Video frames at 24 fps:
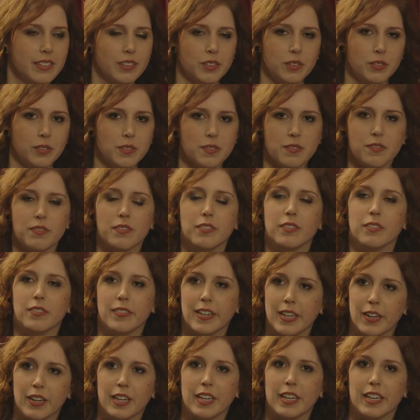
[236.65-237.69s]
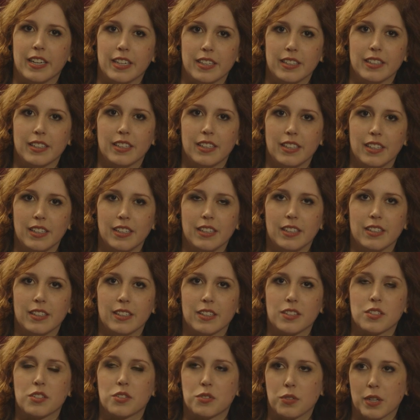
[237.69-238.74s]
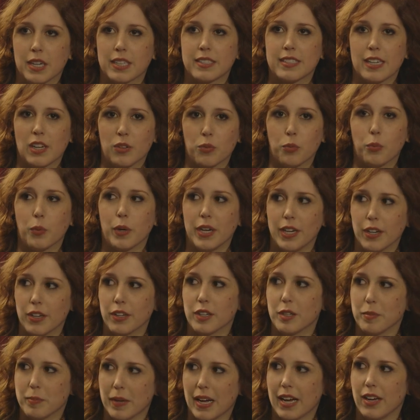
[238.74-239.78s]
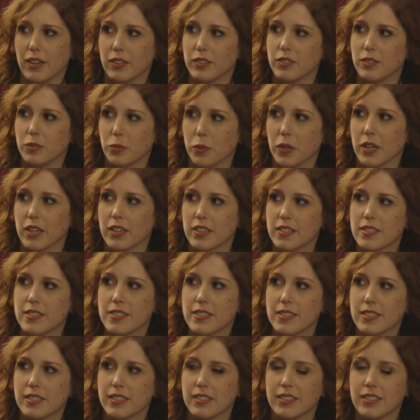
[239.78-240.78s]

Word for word: who's very strict and weird about words.